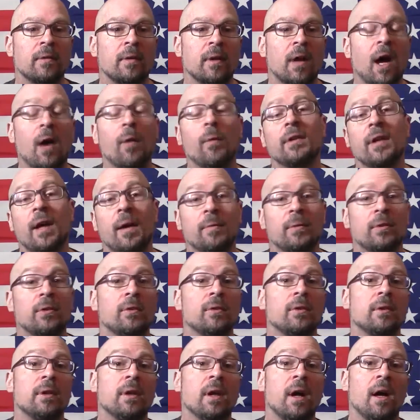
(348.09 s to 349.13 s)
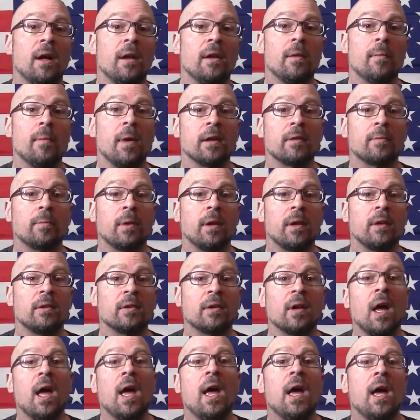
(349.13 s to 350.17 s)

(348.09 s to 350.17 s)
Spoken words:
I was absolutely not in the best place.